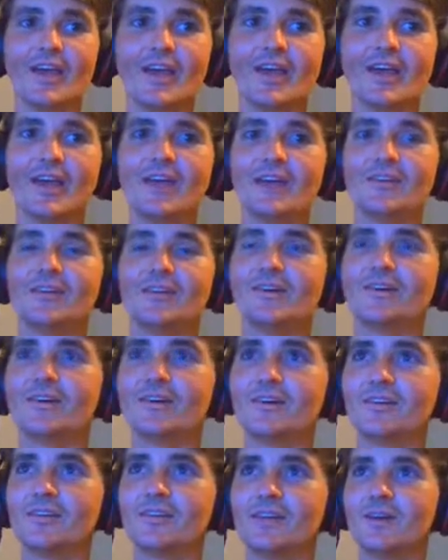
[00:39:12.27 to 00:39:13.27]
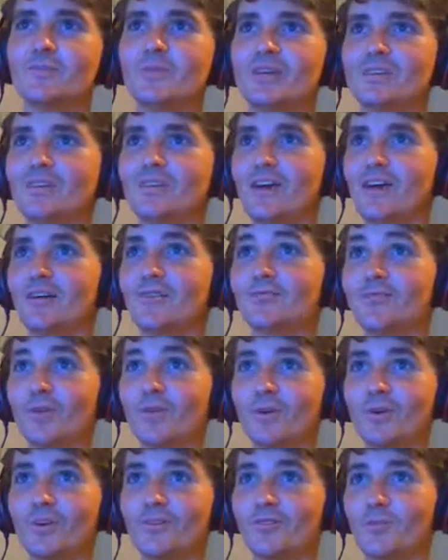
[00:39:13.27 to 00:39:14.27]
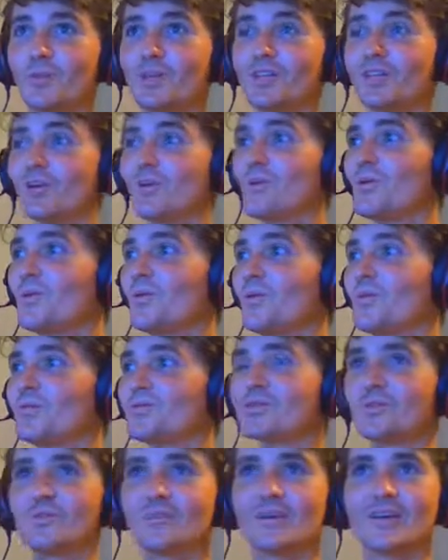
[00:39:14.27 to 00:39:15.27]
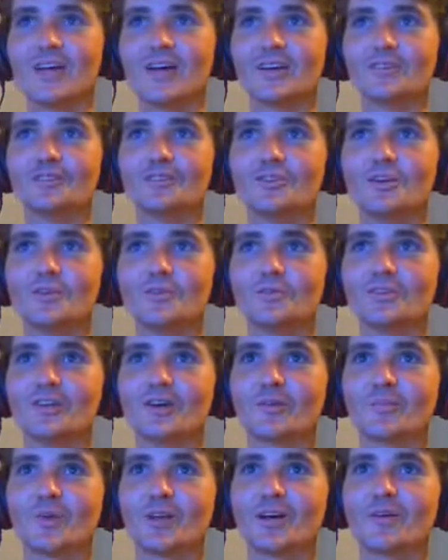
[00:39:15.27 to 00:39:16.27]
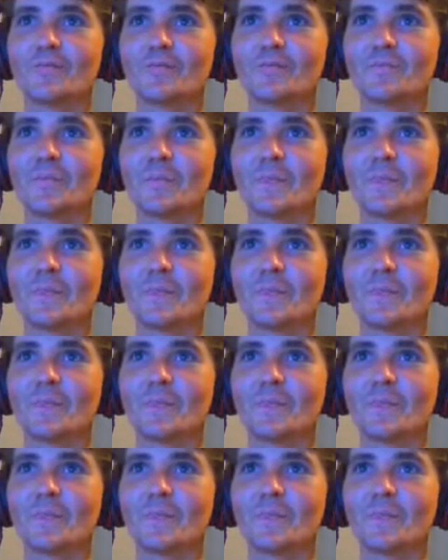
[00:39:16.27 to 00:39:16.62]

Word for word: And uh, that means I got four of them in the hole. So we got shows coming up.